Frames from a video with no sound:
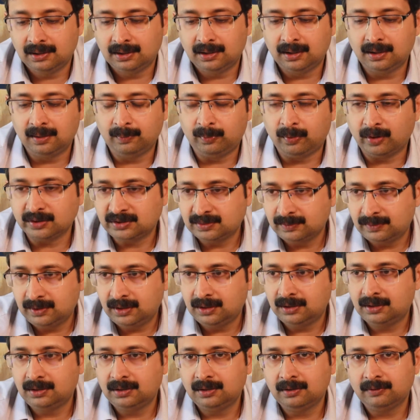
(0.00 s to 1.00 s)
a
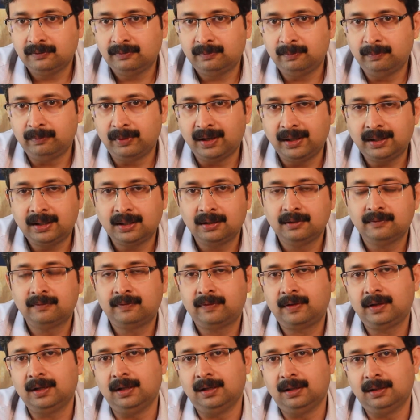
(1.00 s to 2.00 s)
possibility of breaking
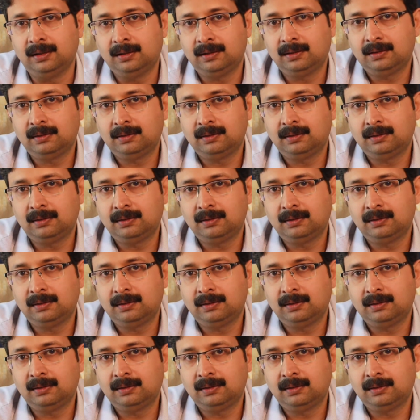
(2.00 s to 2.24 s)
free,